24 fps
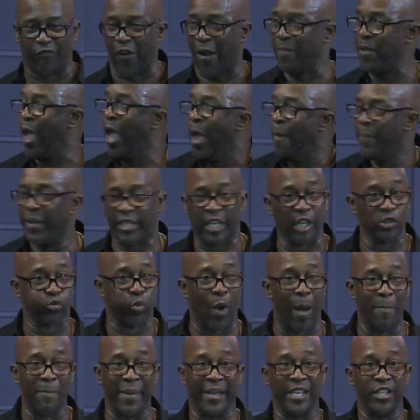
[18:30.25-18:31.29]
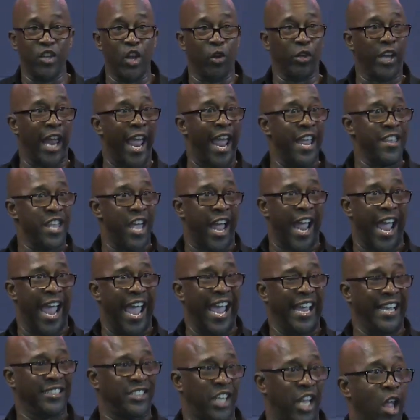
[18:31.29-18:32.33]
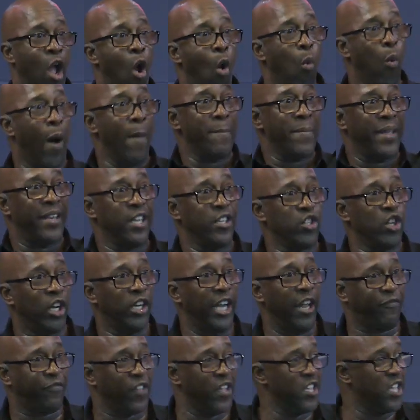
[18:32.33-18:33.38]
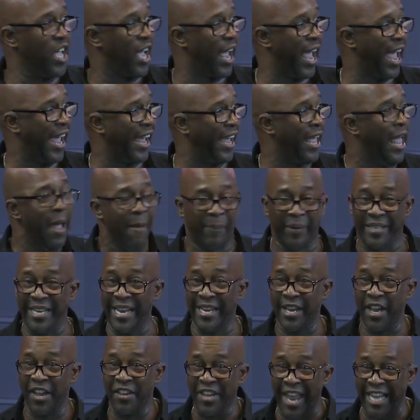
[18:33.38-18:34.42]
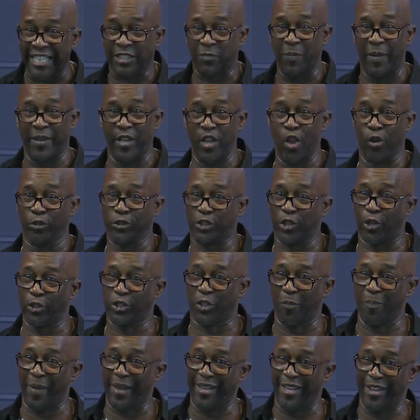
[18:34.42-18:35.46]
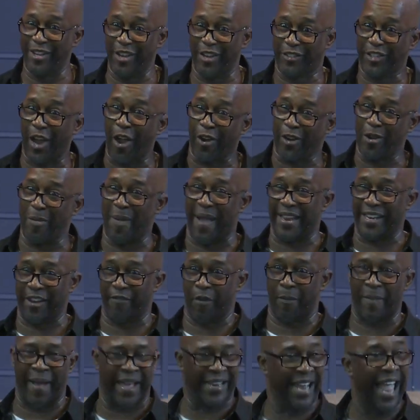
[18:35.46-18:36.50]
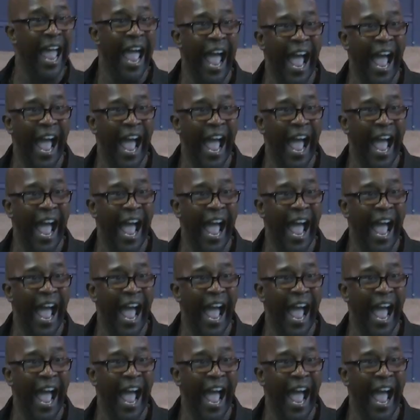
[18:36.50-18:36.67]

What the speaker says: from you because one minute you're laying your hands and one minute you're lifting your hand, but then the next minute you're on social media and you're talking about everybody.